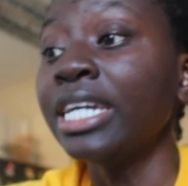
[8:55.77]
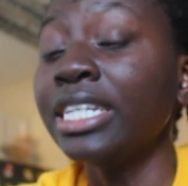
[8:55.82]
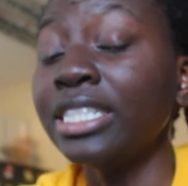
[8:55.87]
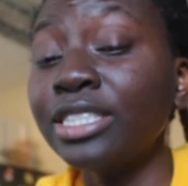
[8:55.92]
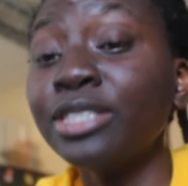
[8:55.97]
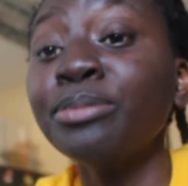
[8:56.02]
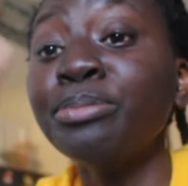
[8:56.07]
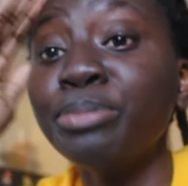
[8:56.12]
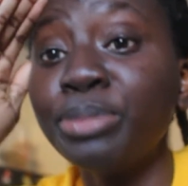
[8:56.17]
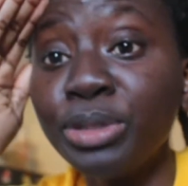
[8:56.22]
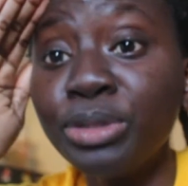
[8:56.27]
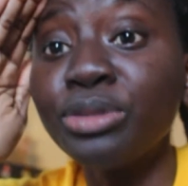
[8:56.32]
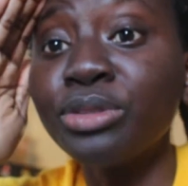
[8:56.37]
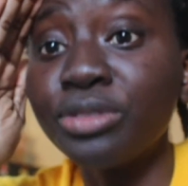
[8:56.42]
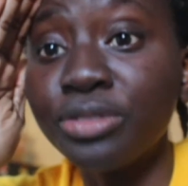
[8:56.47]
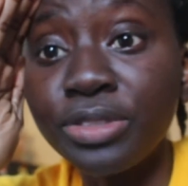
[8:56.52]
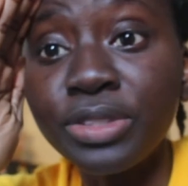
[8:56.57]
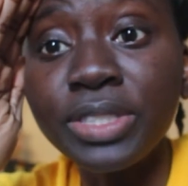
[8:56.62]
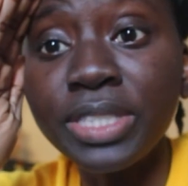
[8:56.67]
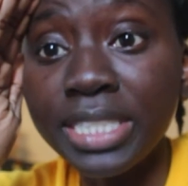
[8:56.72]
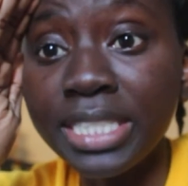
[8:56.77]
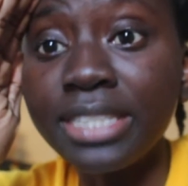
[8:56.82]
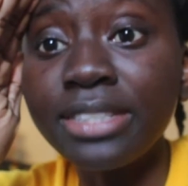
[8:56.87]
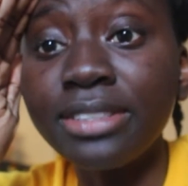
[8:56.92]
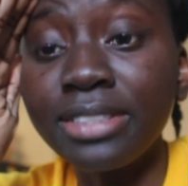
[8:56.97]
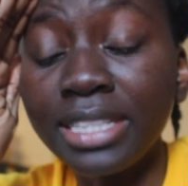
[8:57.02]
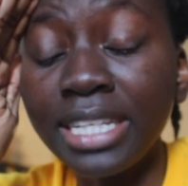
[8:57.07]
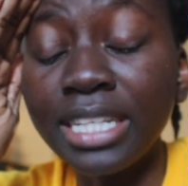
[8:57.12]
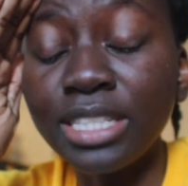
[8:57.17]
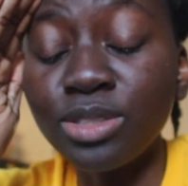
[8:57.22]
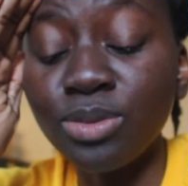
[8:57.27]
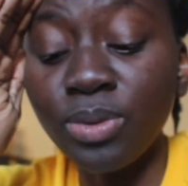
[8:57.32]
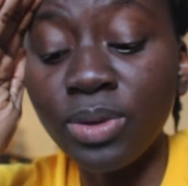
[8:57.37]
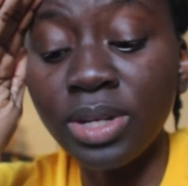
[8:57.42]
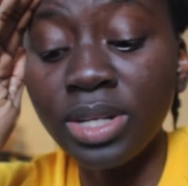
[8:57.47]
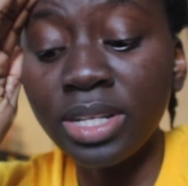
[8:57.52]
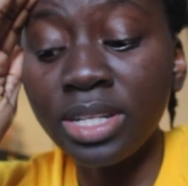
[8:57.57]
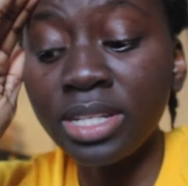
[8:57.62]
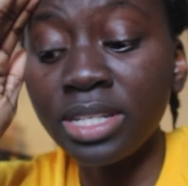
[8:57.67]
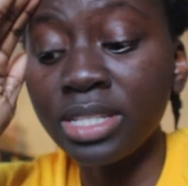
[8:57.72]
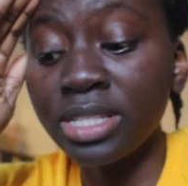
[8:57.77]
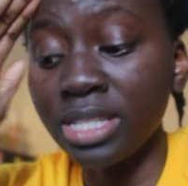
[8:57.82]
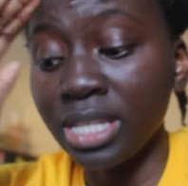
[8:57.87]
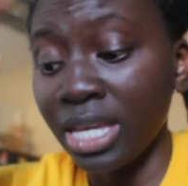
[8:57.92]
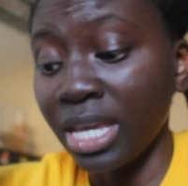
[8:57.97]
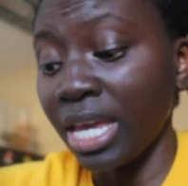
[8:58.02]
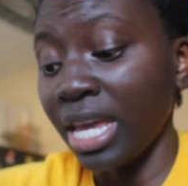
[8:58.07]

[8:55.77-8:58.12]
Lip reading: It's a beautiful deal. That's what it is.